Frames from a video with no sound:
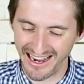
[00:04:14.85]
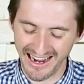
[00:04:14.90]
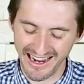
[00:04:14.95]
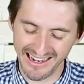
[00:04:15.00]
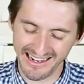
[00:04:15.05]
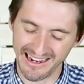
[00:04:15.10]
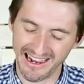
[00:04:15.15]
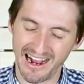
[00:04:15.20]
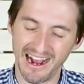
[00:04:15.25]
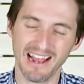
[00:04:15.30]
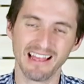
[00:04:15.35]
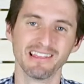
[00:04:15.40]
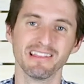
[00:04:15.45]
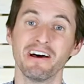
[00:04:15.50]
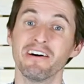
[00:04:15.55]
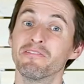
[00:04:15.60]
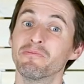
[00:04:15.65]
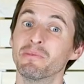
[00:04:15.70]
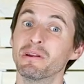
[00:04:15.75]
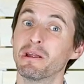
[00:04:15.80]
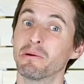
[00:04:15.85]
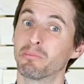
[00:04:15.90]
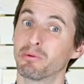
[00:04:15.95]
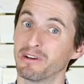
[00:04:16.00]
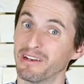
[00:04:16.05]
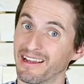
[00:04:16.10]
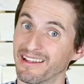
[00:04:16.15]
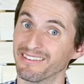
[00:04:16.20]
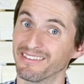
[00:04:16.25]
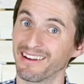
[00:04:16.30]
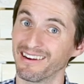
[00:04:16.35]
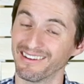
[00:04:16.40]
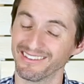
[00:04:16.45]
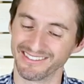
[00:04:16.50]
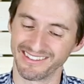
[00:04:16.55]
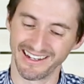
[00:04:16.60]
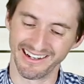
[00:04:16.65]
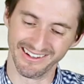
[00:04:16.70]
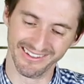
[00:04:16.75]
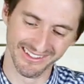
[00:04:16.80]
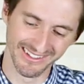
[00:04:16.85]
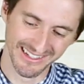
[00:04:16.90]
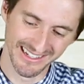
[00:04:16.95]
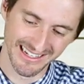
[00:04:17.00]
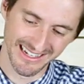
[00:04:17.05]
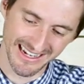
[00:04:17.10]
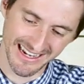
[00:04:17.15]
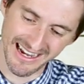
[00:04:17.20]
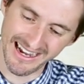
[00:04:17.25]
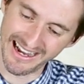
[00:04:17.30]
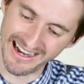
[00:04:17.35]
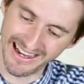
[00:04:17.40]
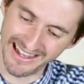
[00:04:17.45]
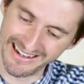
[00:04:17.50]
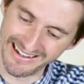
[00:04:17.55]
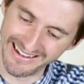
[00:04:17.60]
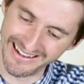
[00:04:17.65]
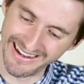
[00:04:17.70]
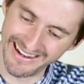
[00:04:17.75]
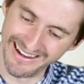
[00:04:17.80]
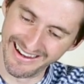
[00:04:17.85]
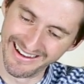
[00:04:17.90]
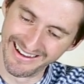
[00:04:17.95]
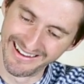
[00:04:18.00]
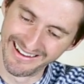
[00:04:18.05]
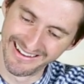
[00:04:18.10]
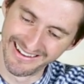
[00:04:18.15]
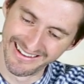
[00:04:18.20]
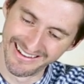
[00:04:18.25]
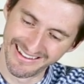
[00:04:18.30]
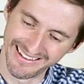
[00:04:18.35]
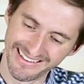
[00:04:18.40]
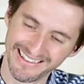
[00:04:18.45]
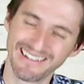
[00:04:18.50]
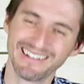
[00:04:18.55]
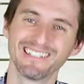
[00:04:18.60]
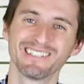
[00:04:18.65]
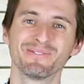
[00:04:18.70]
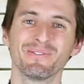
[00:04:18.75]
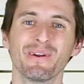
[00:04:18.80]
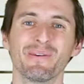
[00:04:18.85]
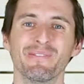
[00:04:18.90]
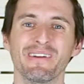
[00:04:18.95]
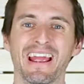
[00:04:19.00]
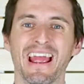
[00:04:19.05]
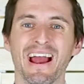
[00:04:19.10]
I love me a prehensile tail, and they just make me